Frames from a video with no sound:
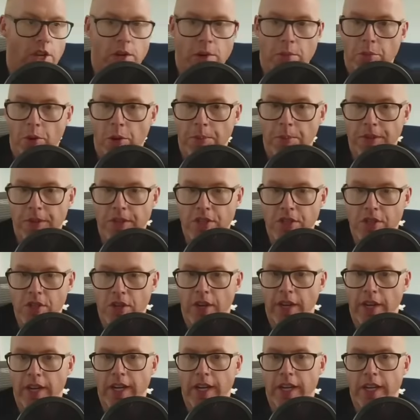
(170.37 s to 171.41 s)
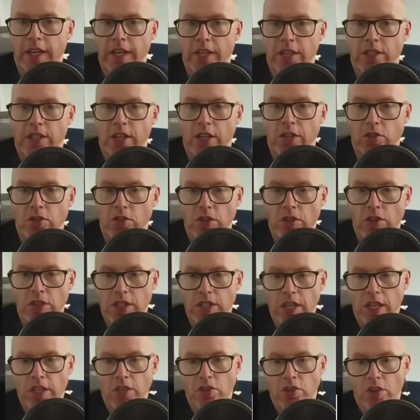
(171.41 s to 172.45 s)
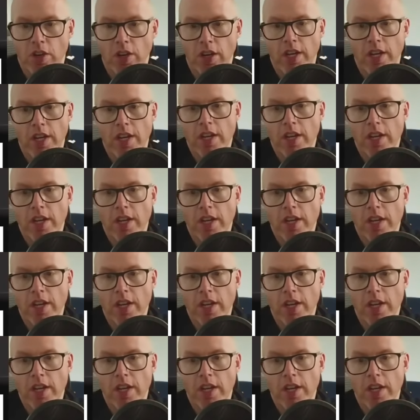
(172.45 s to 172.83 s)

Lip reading: proper design, etc., etc.